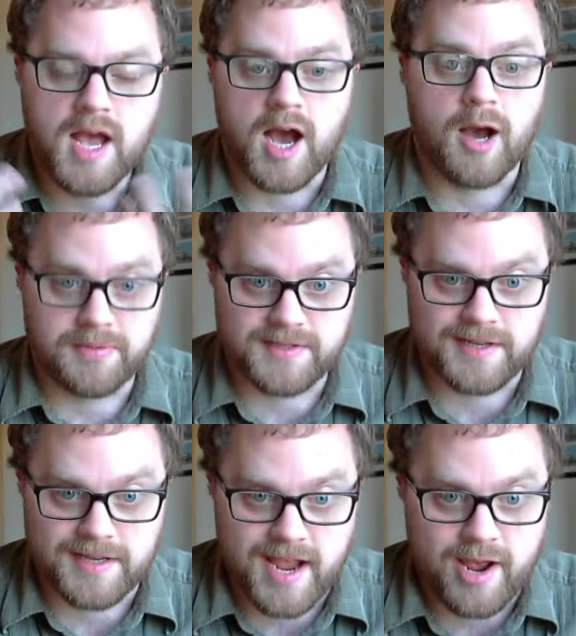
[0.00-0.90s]
ups
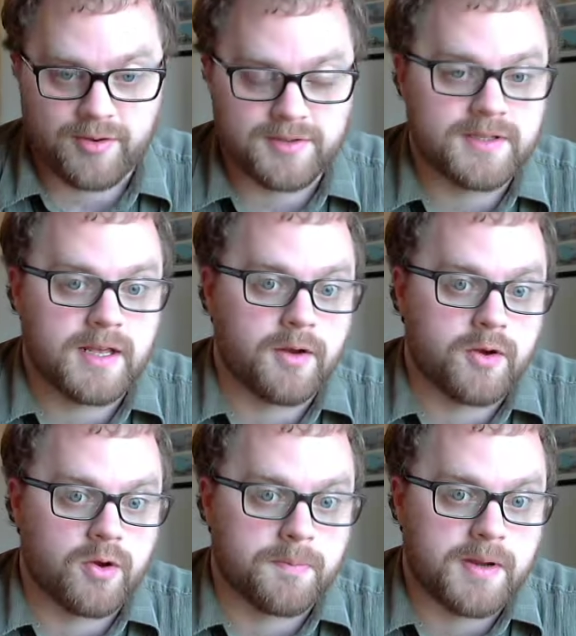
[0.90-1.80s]
and downs that
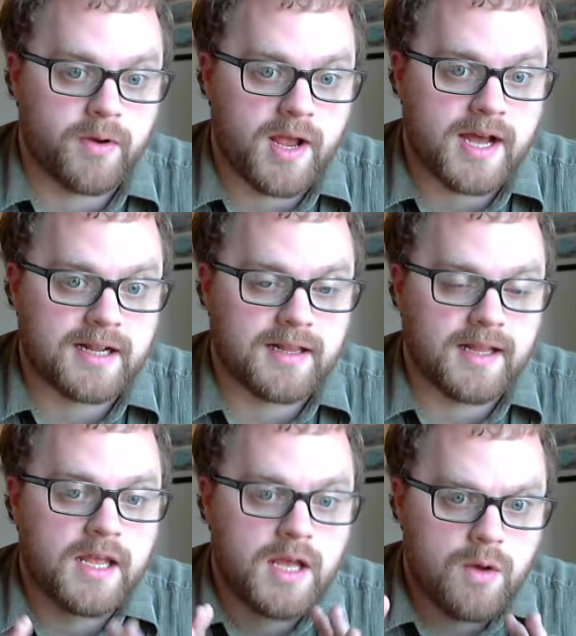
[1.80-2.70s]
occur
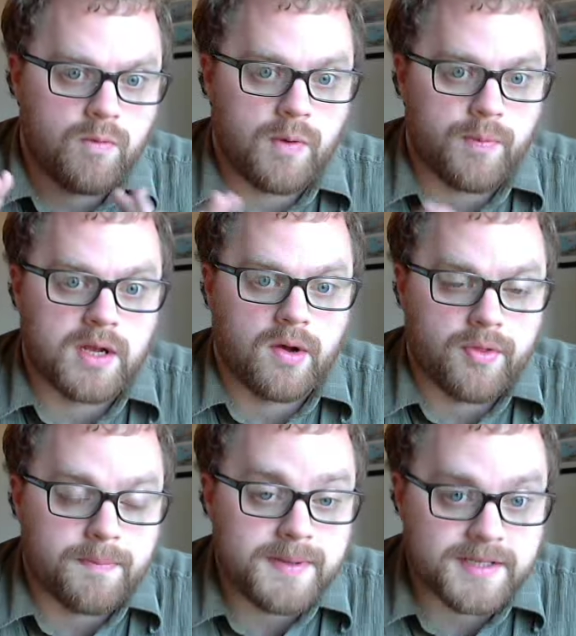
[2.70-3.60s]
periodically, what we call
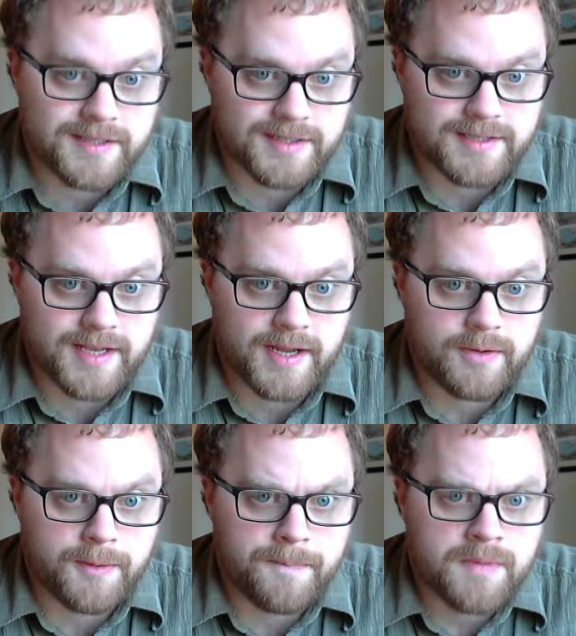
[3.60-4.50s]
the business
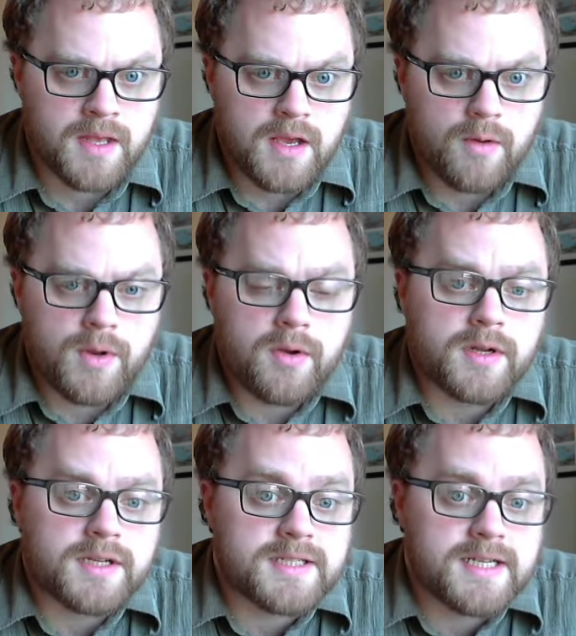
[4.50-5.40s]
cycle. What you're
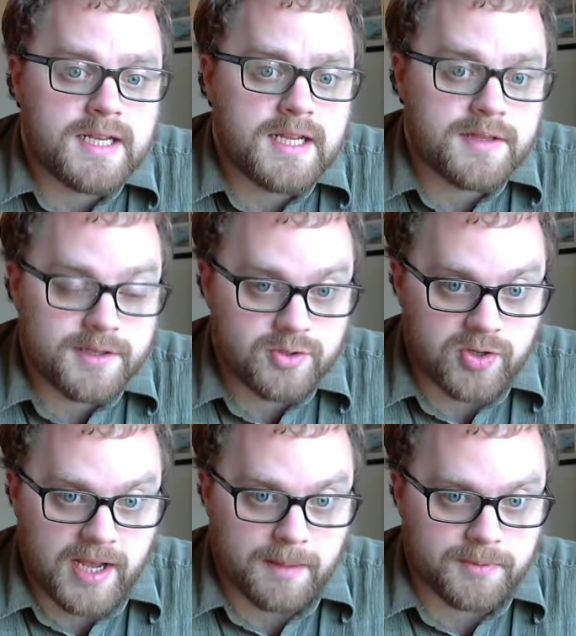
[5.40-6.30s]
going to see in this
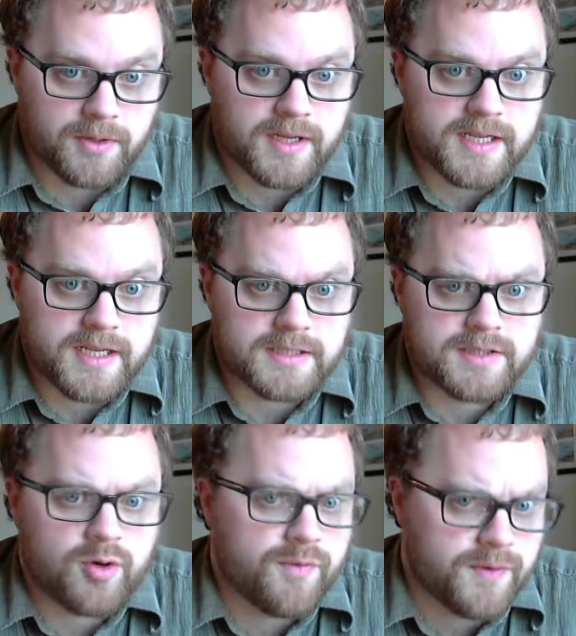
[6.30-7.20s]
chapter
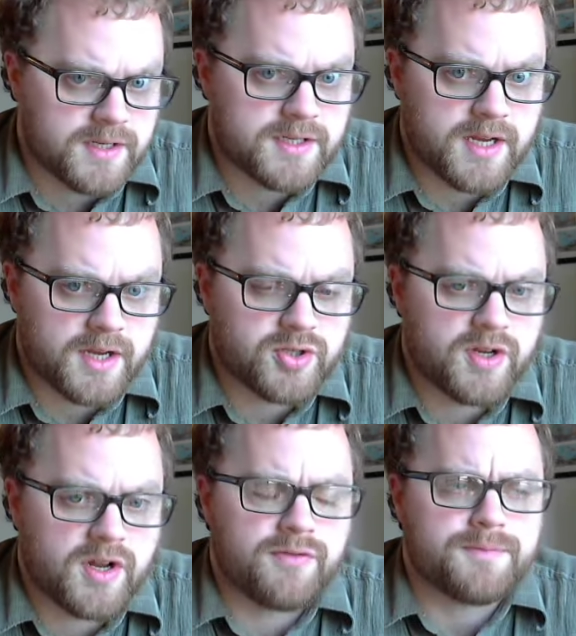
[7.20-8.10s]
is sort of a discussion of